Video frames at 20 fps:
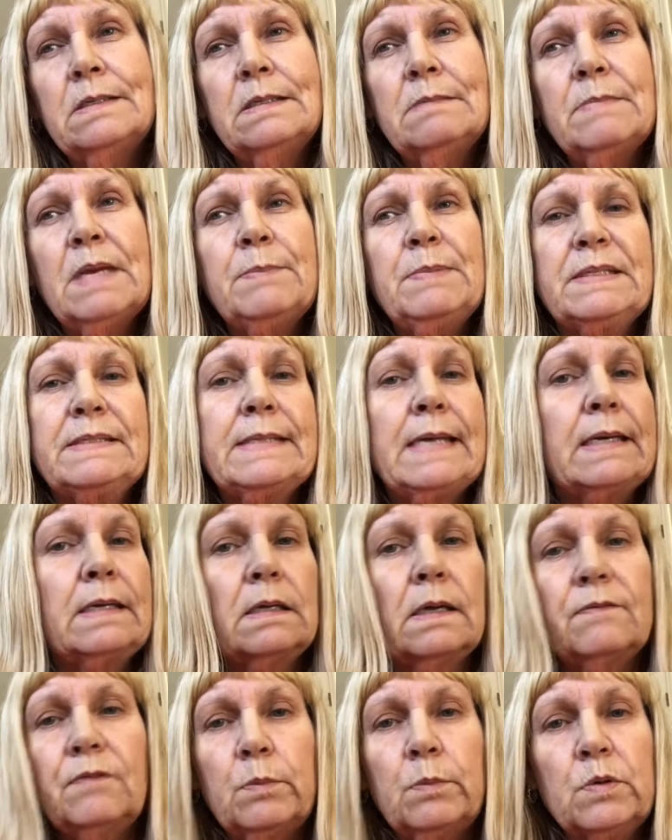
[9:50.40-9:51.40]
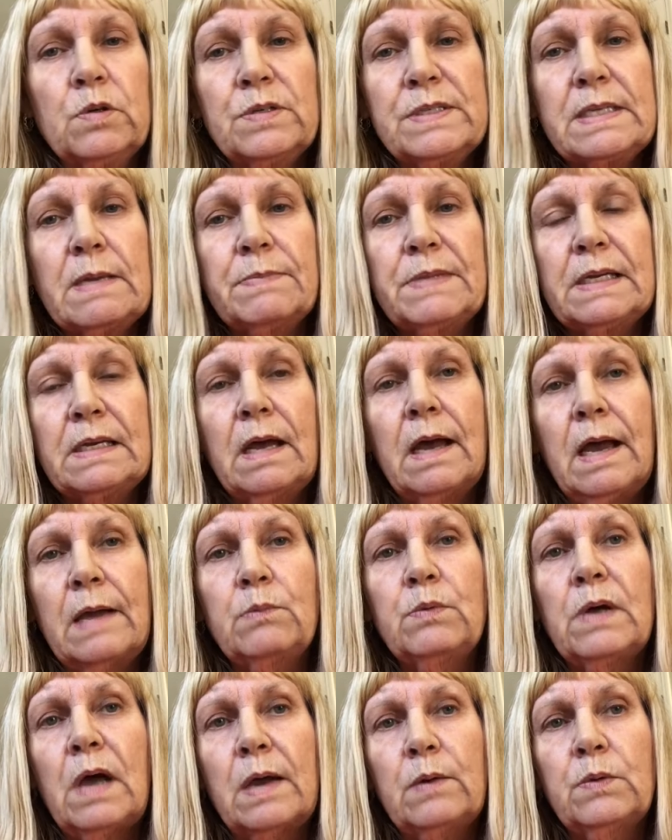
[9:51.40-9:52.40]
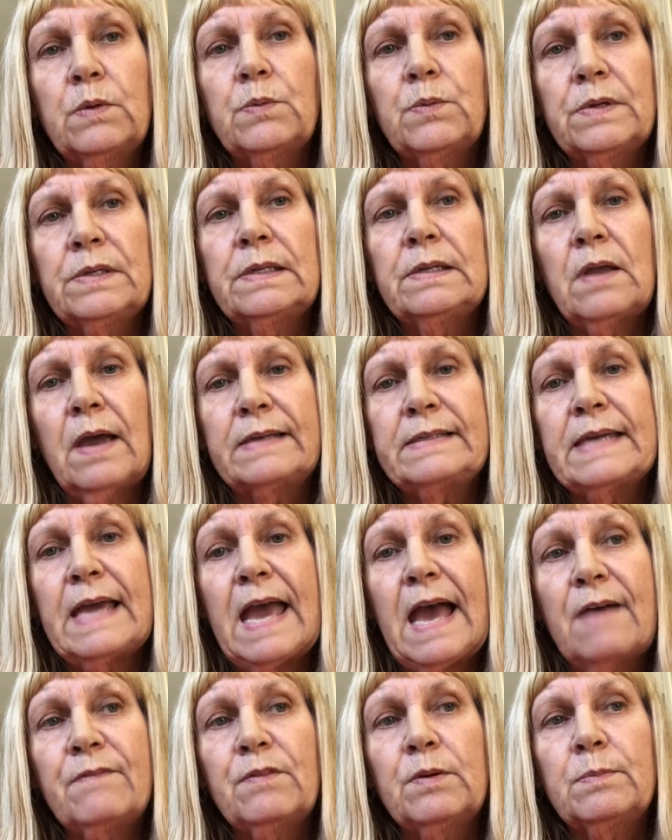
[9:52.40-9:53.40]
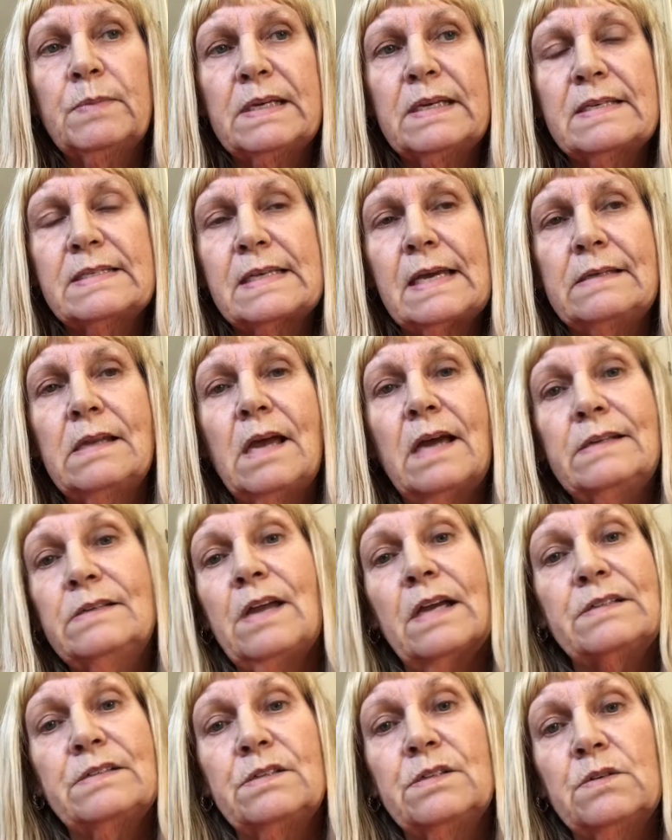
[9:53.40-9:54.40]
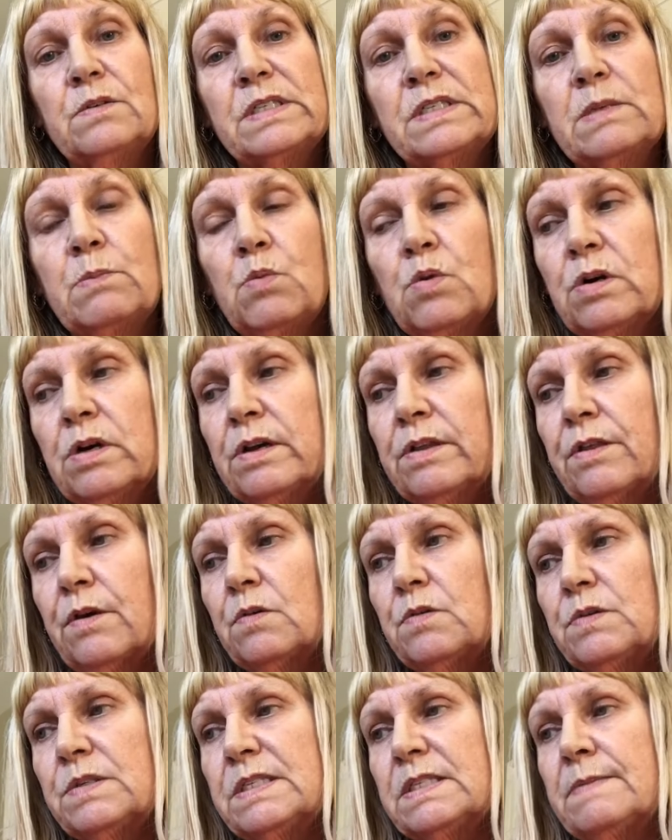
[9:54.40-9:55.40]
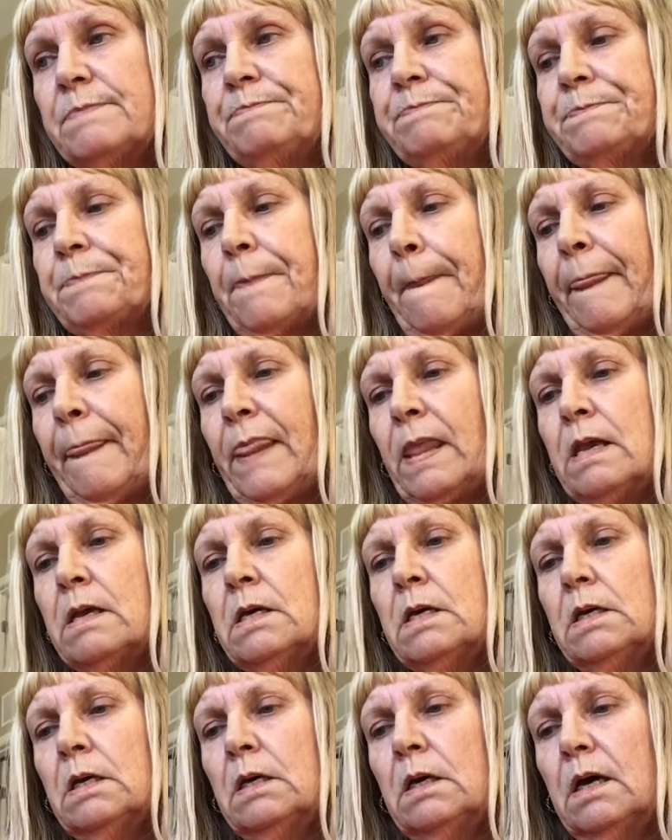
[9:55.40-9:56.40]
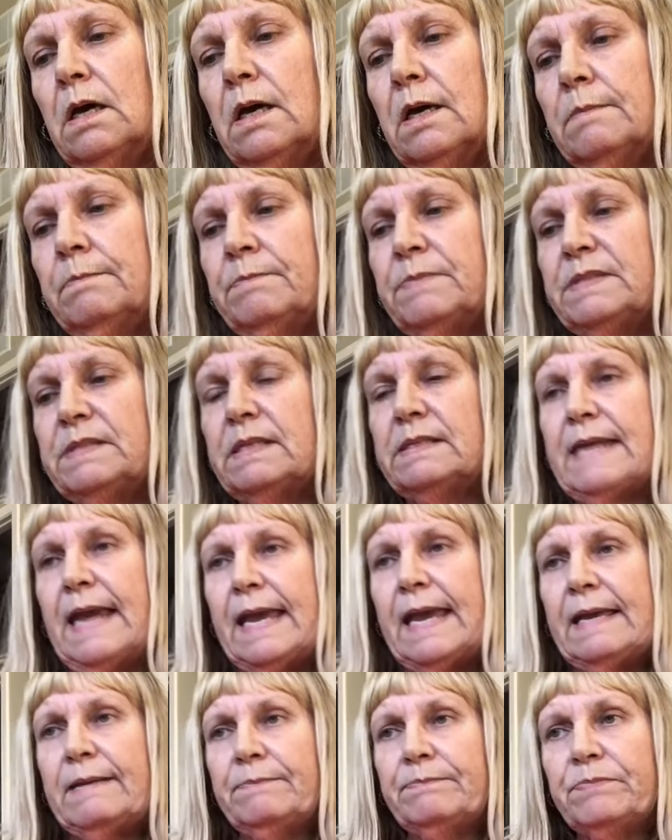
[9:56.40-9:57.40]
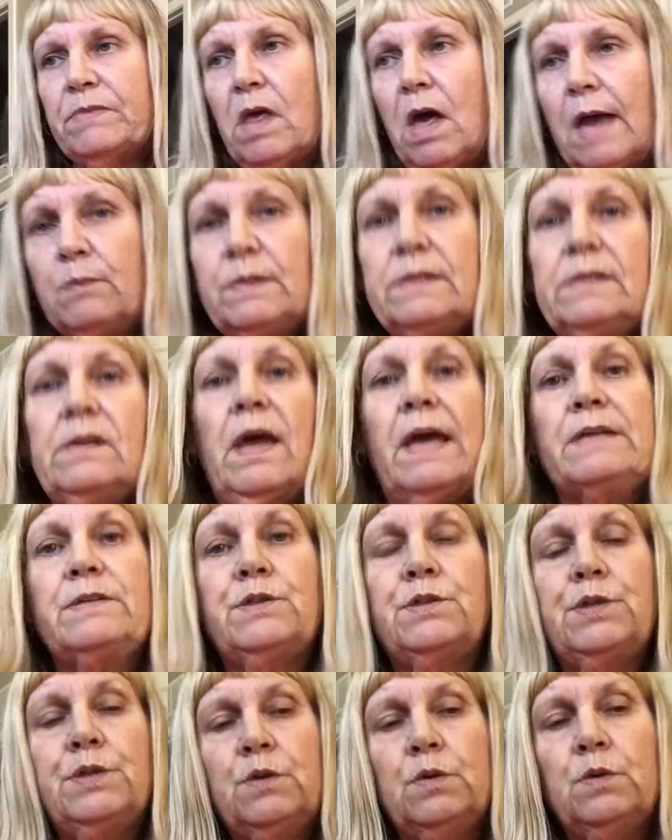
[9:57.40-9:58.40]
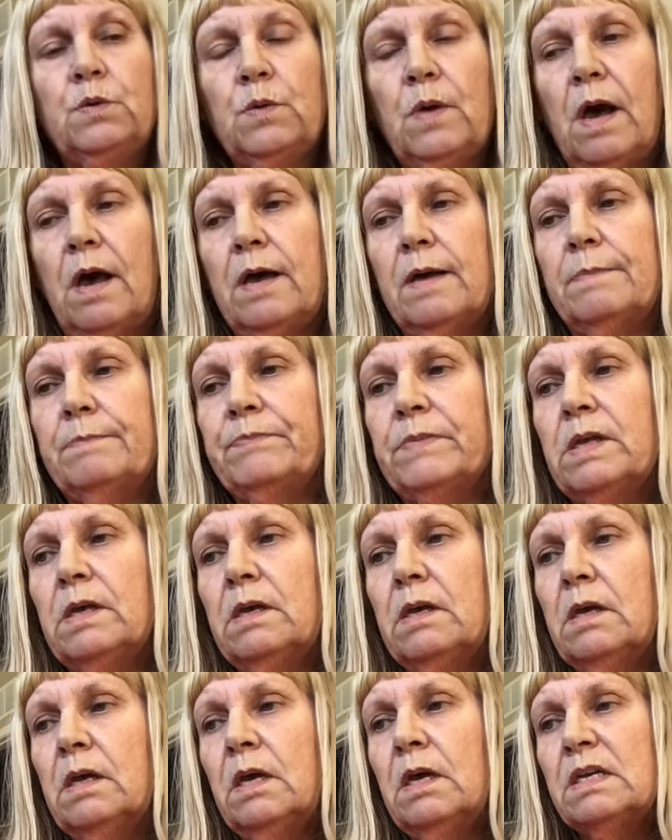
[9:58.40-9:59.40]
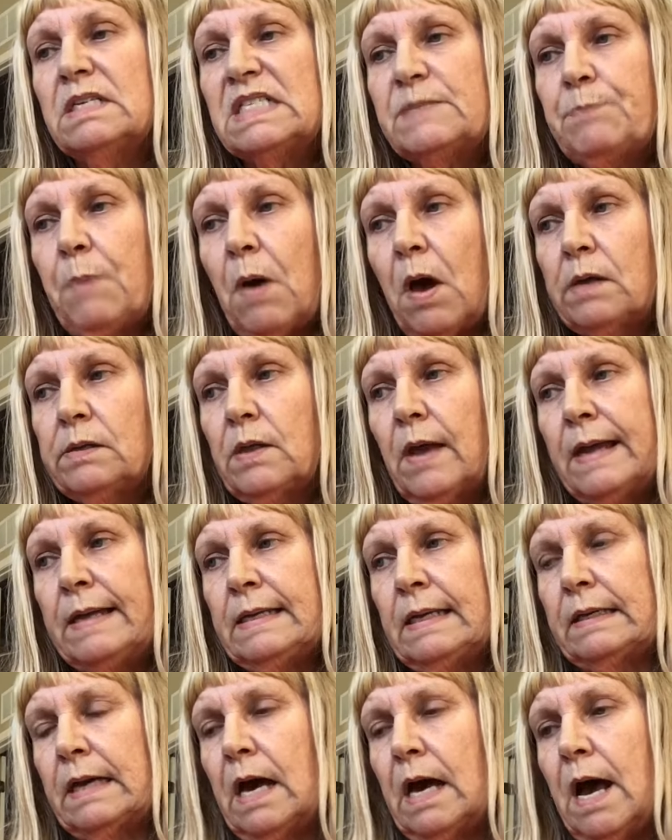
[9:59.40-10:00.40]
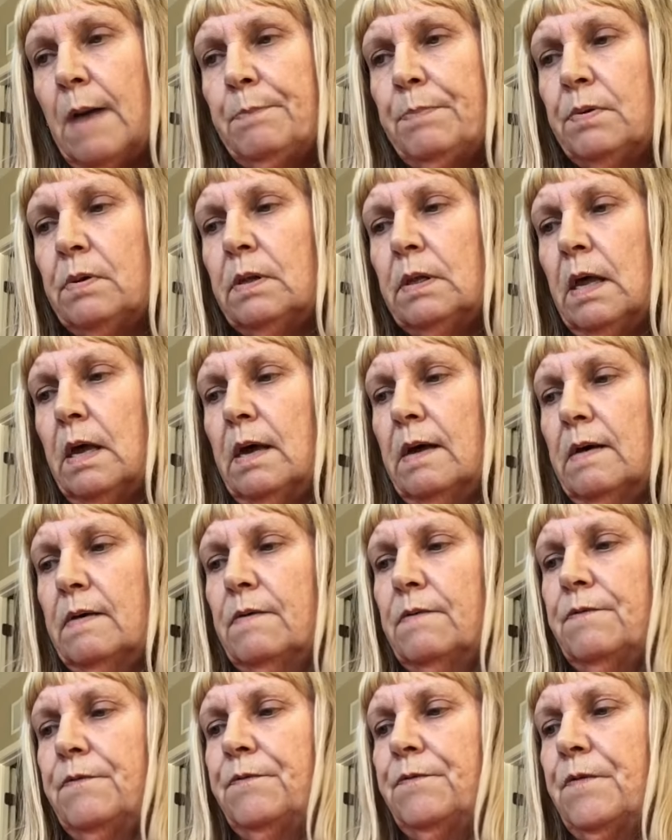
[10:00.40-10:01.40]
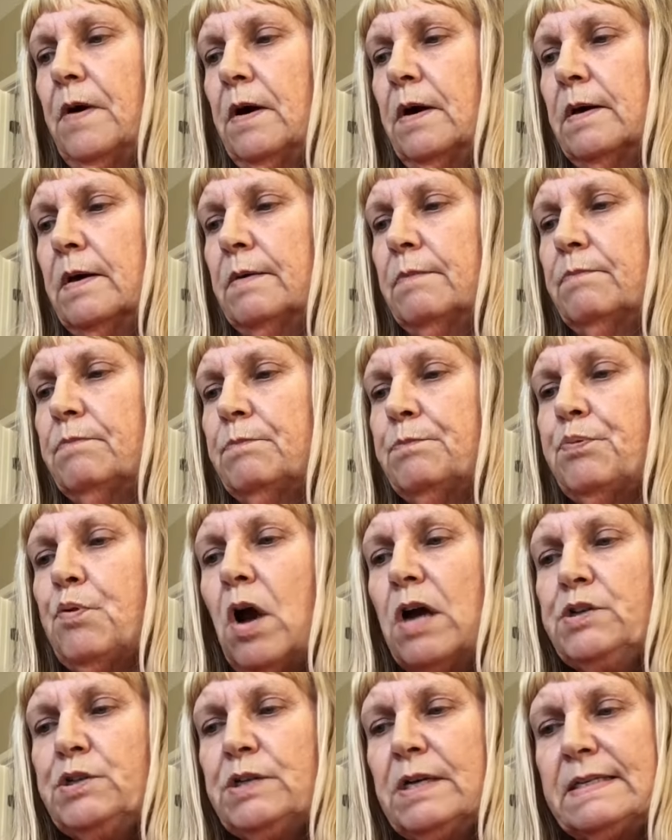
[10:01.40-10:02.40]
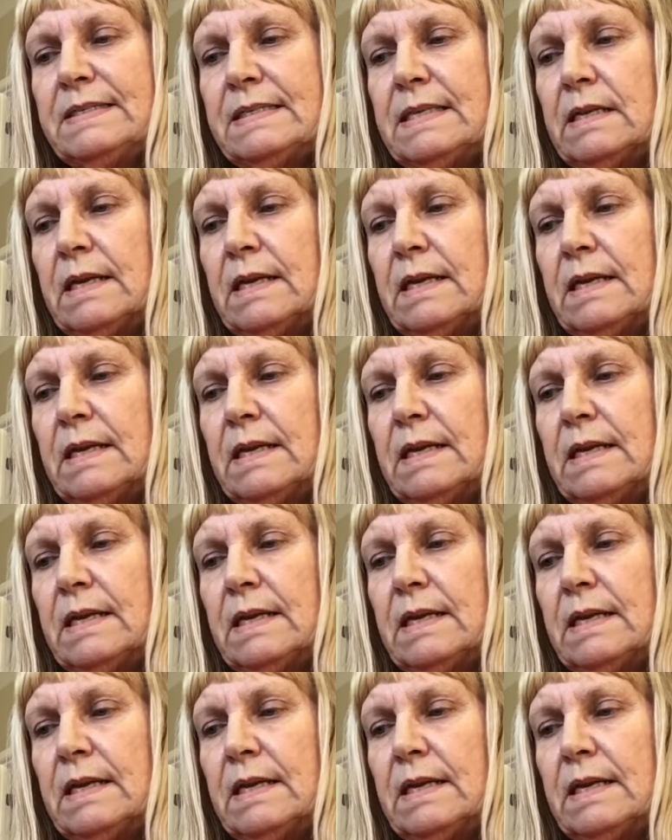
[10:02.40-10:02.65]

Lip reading: 10 of them or something, I would really like to have them, because I'd like to do some more of those. Today, I would like to spotlight a couple of projects that